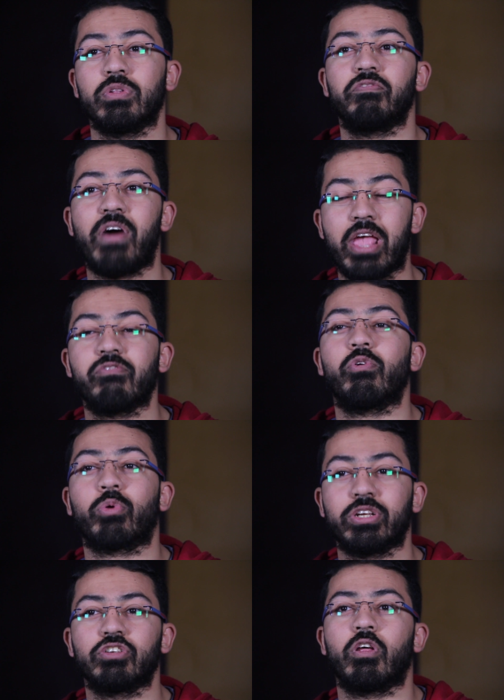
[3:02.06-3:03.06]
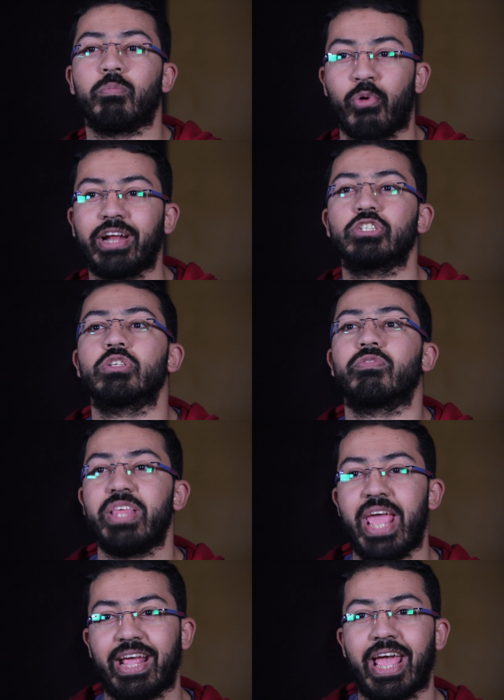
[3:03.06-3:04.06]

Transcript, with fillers: to the five original branches of the